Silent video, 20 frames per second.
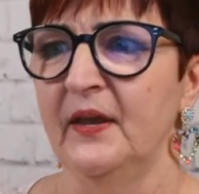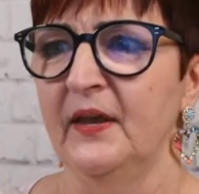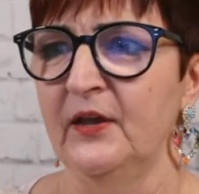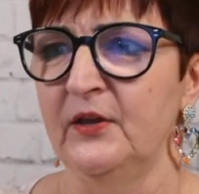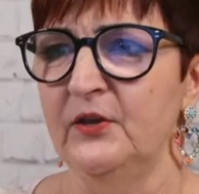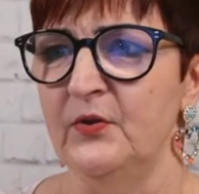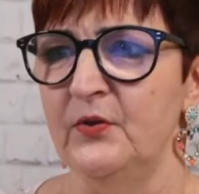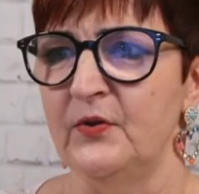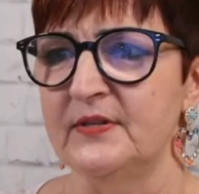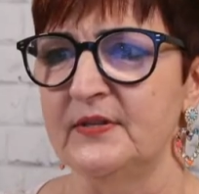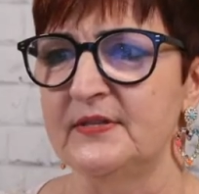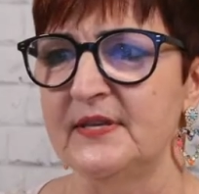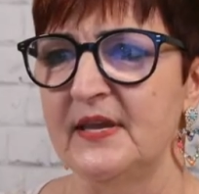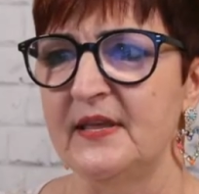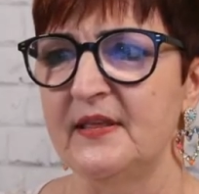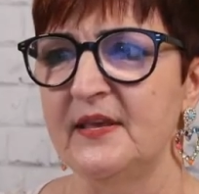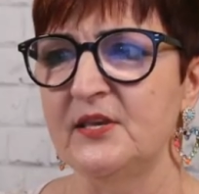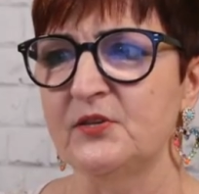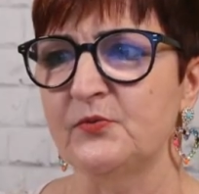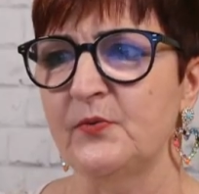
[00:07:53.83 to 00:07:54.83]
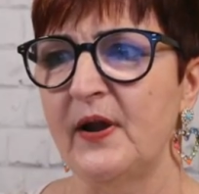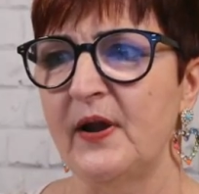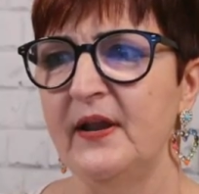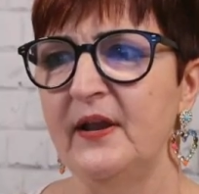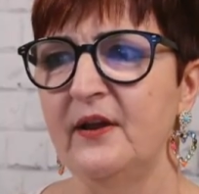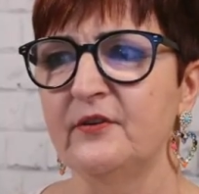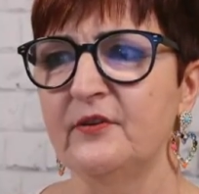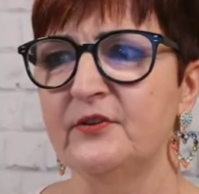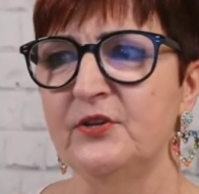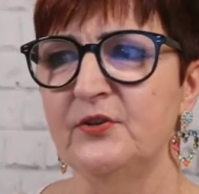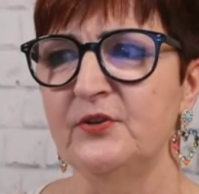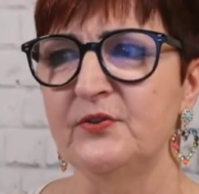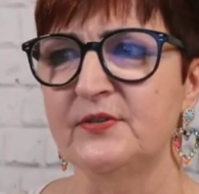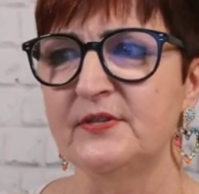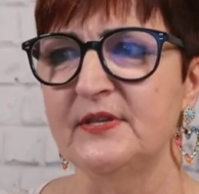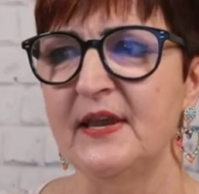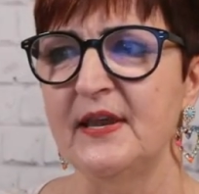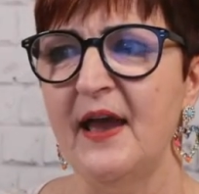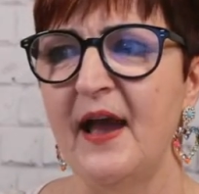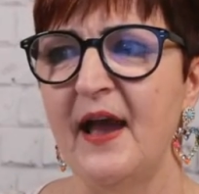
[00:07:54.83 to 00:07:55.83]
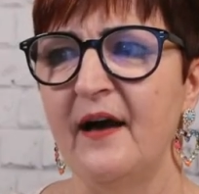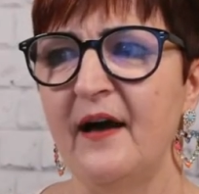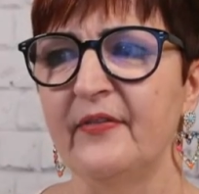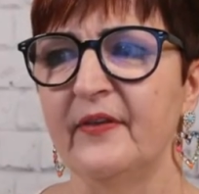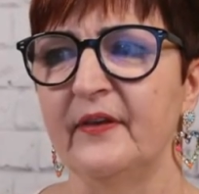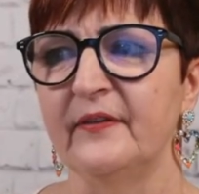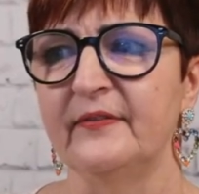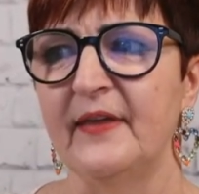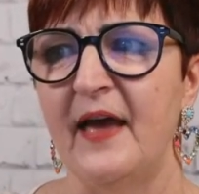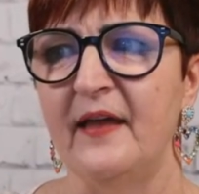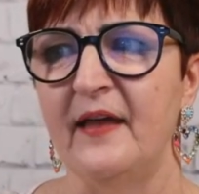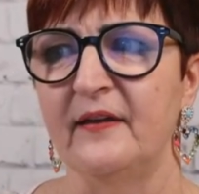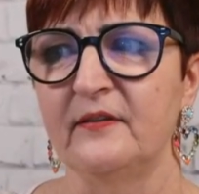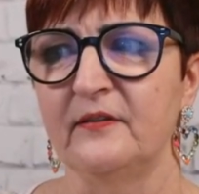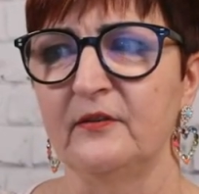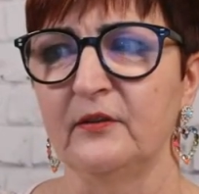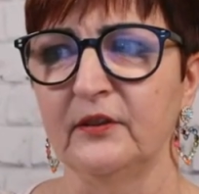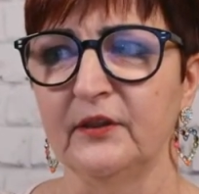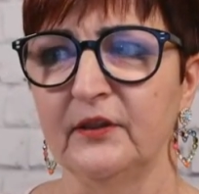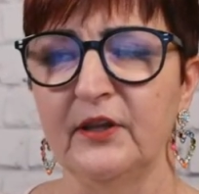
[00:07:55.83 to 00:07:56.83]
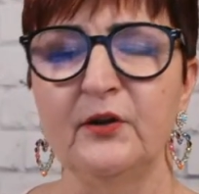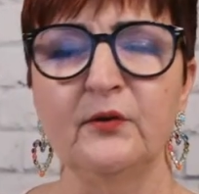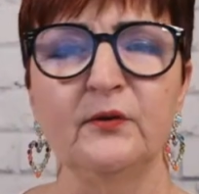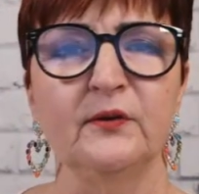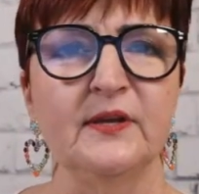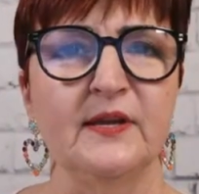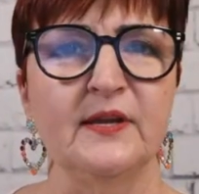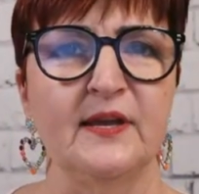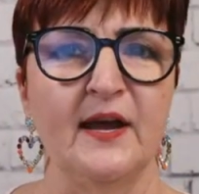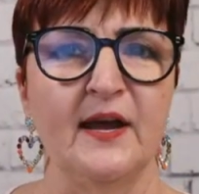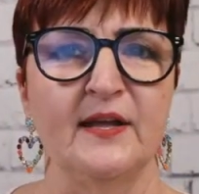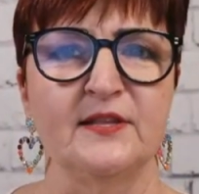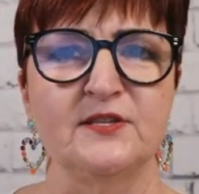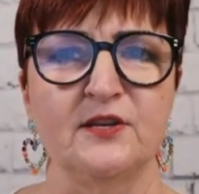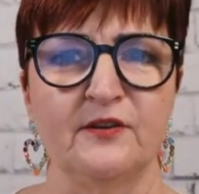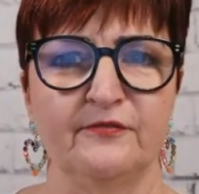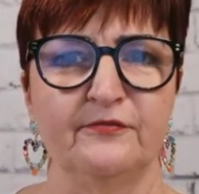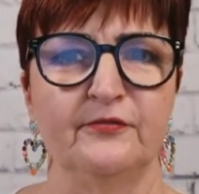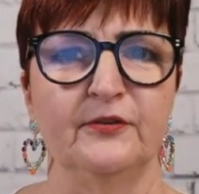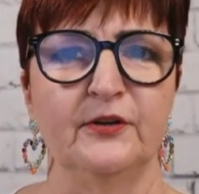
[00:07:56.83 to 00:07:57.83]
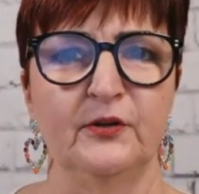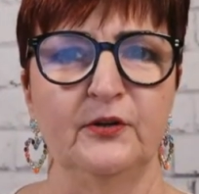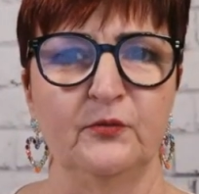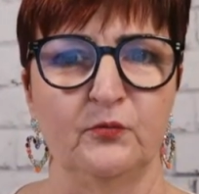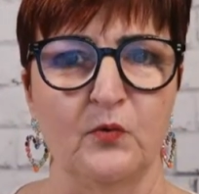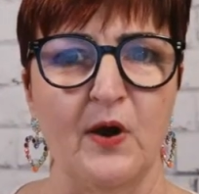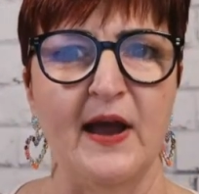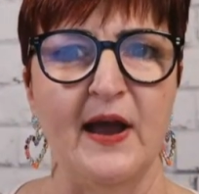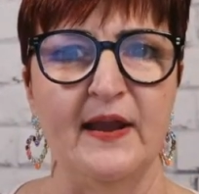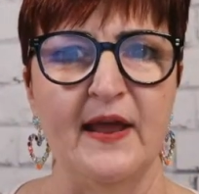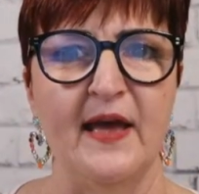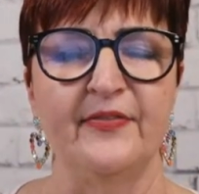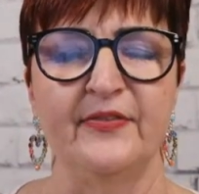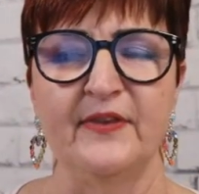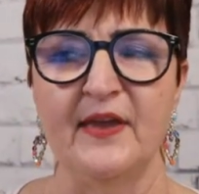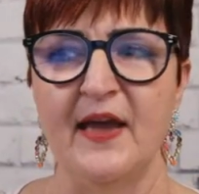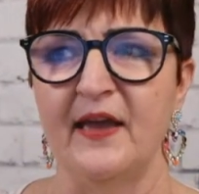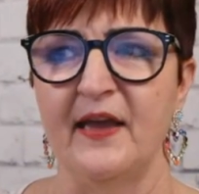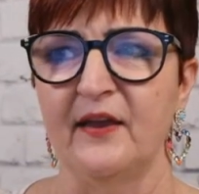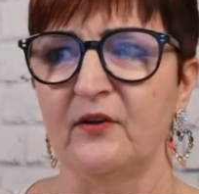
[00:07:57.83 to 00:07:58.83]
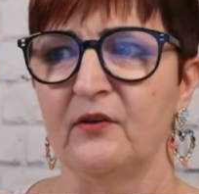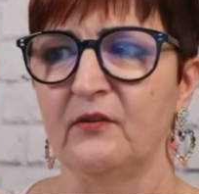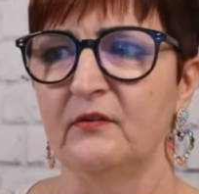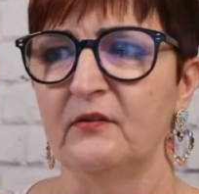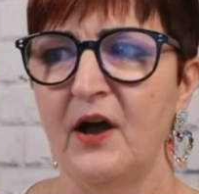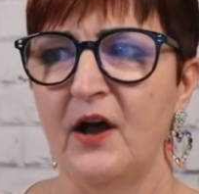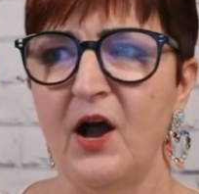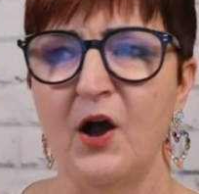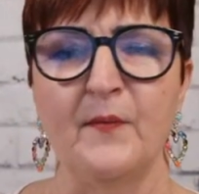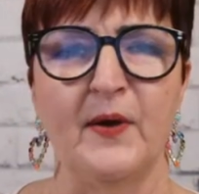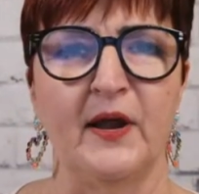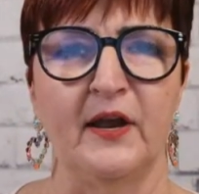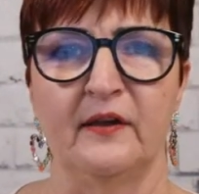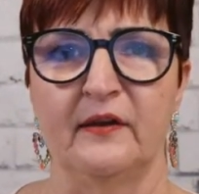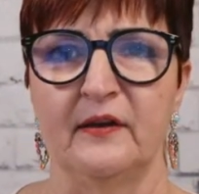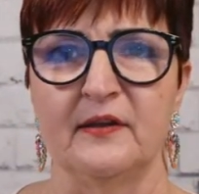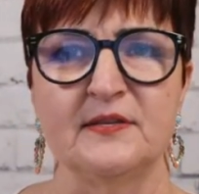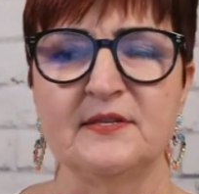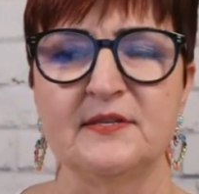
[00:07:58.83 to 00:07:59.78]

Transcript: You can see these right here. Do you see how that literally cuts her foot right at the ankle? Oh my goodness,